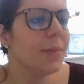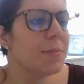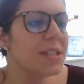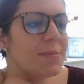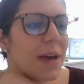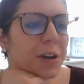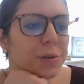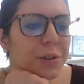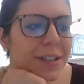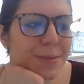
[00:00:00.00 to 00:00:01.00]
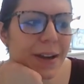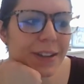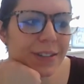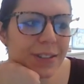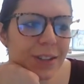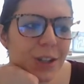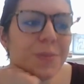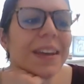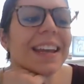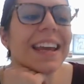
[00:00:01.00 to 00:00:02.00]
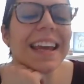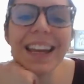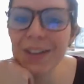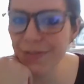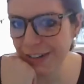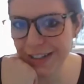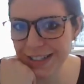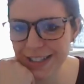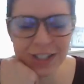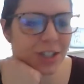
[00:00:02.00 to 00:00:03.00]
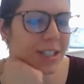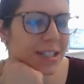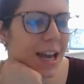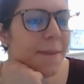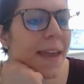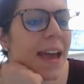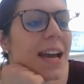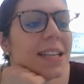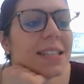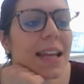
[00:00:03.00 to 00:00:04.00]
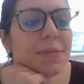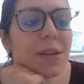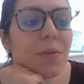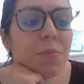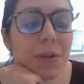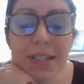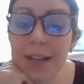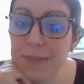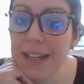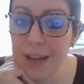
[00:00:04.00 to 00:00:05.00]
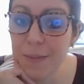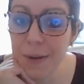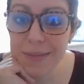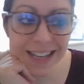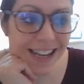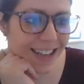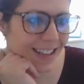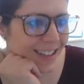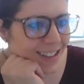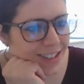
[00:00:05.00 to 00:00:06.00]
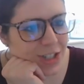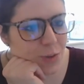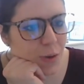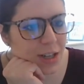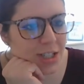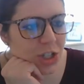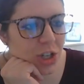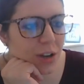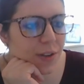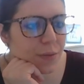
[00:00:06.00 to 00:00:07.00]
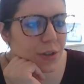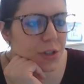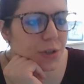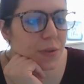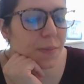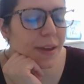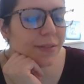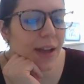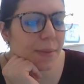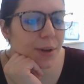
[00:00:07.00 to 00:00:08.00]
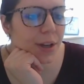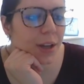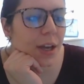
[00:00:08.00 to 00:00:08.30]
Mrs. McElroy smiled. You mean inverts, she said. Stamps that were printed upside down by mistake. She walked to the shelf and returned with a big flat book.